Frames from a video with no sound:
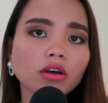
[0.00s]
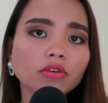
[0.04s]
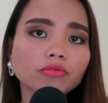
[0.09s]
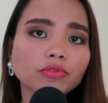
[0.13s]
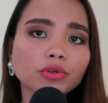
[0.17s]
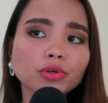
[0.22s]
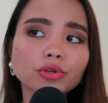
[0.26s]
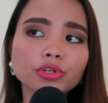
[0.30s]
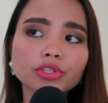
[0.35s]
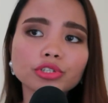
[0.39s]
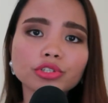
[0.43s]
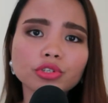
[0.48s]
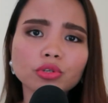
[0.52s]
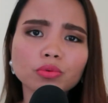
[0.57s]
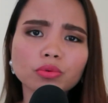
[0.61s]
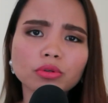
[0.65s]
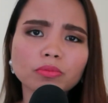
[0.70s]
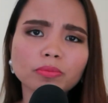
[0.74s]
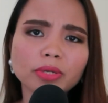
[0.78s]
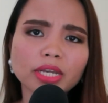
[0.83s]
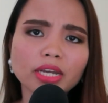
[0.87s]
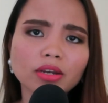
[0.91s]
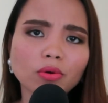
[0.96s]
Of course, you
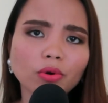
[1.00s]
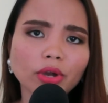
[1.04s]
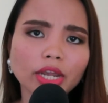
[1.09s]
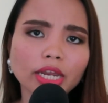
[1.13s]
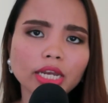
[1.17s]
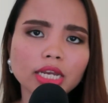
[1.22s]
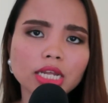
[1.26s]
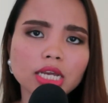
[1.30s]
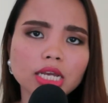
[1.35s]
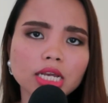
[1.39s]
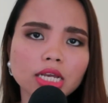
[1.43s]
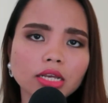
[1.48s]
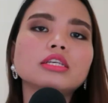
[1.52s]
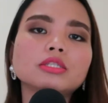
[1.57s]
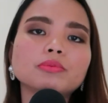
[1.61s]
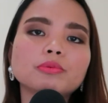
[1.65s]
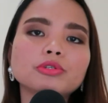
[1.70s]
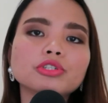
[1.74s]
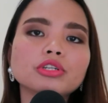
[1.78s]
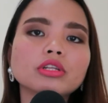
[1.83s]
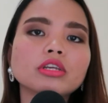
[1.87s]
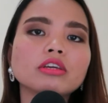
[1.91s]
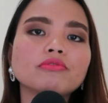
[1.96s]
would be annoyed,
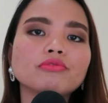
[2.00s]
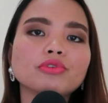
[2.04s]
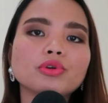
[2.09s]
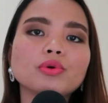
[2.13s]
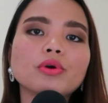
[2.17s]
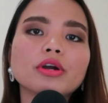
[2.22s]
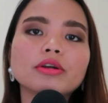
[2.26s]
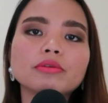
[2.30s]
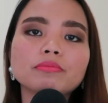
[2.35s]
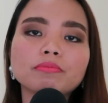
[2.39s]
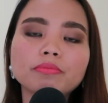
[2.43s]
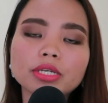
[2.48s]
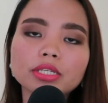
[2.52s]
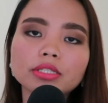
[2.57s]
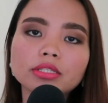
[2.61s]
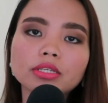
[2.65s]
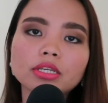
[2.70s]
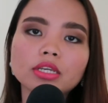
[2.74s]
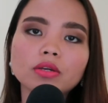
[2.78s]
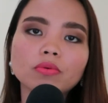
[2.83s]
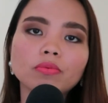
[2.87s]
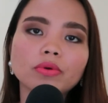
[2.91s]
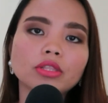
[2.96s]
especially if you are
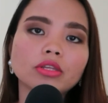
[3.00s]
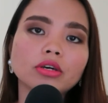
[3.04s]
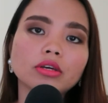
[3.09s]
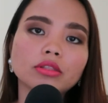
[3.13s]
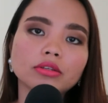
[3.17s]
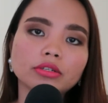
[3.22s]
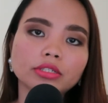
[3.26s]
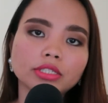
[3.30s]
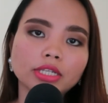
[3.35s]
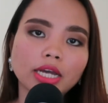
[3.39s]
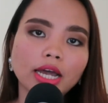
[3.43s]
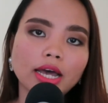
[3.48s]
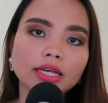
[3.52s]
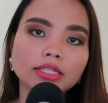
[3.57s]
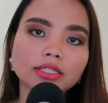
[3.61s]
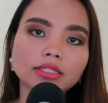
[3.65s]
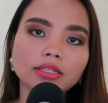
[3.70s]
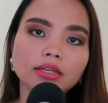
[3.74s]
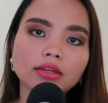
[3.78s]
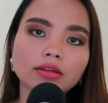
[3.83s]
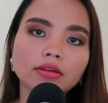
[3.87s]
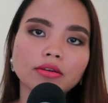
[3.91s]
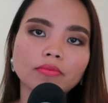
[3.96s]
busy with other
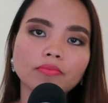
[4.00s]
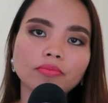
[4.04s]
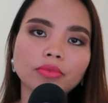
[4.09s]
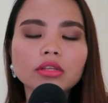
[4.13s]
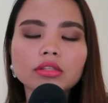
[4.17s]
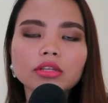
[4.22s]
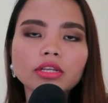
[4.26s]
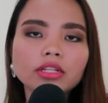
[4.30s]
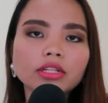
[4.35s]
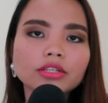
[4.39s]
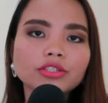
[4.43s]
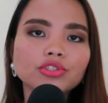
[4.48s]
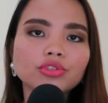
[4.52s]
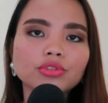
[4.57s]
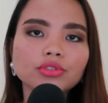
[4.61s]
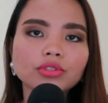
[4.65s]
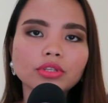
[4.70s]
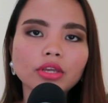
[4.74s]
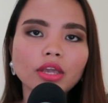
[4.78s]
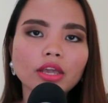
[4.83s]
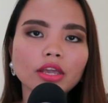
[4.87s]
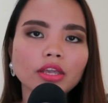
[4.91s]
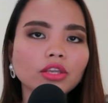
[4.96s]
tasks. Needless to
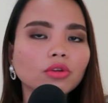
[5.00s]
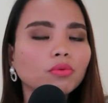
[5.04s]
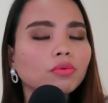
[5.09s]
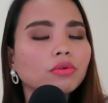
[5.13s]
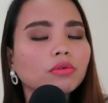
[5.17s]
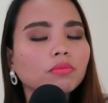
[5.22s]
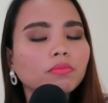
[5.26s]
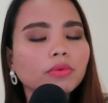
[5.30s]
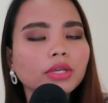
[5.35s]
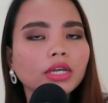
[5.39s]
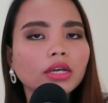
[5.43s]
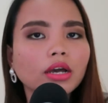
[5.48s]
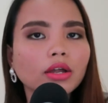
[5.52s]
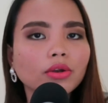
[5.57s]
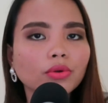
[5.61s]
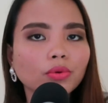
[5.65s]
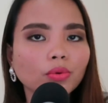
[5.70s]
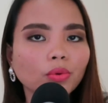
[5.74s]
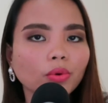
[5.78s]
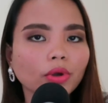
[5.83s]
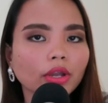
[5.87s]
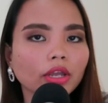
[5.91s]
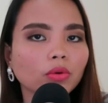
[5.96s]
say, you would be
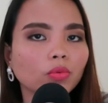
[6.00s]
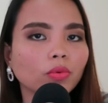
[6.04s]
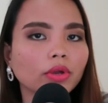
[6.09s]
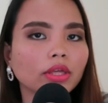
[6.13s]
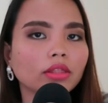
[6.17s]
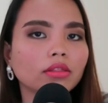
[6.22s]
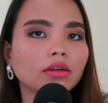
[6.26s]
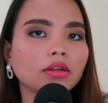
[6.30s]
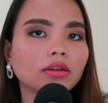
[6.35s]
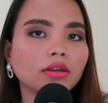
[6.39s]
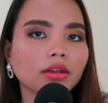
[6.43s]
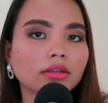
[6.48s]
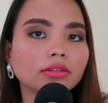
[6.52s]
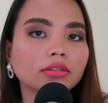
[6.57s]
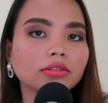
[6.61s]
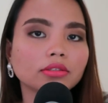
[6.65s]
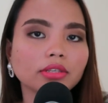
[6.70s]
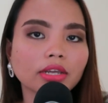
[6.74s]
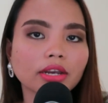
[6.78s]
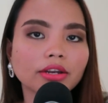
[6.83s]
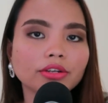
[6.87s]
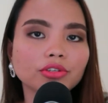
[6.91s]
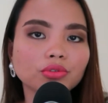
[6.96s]
annoyed with
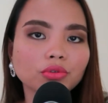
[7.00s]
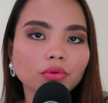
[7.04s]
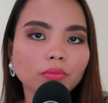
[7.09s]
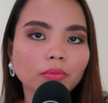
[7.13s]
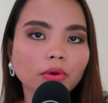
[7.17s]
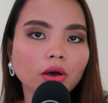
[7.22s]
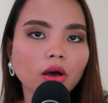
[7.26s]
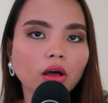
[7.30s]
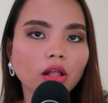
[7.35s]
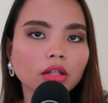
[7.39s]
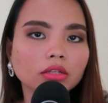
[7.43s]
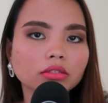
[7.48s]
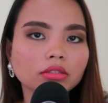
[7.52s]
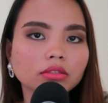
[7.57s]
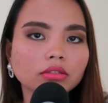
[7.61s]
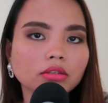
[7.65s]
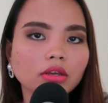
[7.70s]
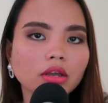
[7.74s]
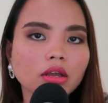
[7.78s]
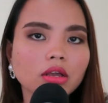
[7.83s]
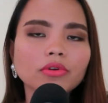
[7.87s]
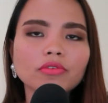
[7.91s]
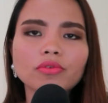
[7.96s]
unnecessary sub
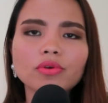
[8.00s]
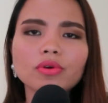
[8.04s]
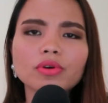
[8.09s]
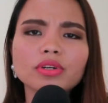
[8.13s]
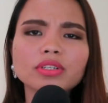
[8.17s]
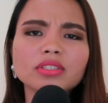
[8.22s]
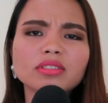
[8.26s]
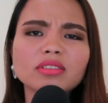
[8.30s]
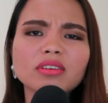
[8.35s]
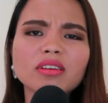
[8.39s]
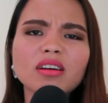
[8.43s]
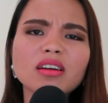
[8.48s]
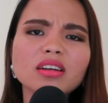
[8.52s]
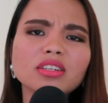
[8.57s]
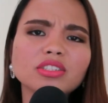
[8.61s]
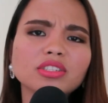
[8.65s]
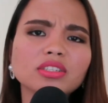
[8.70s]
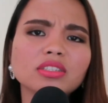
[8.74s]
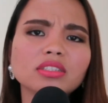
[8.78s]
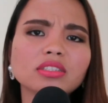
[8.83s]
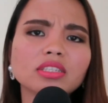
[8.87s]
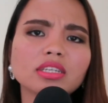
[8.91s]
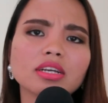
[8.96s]
calls. But of course, there are
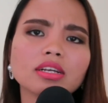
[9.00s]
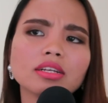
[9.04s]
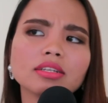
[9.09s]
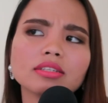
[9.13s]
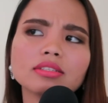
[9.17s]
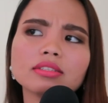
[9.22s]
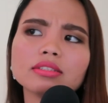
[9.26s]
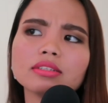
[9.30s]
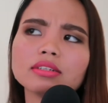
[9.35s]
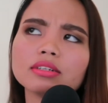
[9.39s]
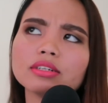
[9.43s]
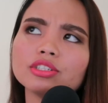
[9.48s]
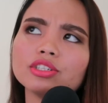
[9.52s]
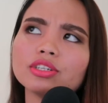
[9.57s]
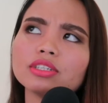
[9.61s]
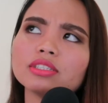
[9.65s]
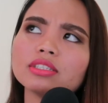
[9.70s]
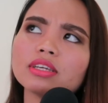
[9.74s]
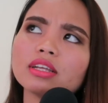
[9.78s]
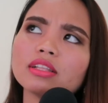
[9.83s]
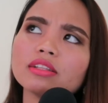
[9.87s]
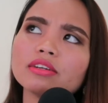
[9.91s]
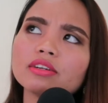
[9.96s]
just TLs that are
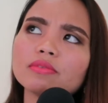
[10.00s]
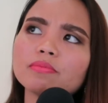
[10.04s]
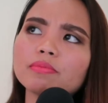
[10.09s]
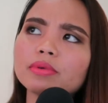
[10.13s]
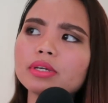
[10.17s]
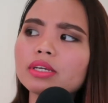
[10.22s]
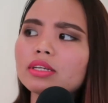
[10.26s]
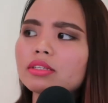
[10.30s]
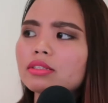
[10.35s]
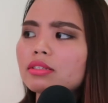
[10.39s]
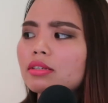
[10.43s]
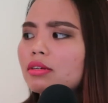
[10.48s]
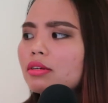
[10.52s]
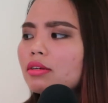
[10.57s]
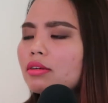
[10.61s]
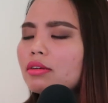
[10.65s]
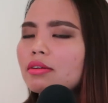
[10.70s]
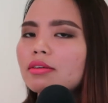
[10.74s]
just a little bit,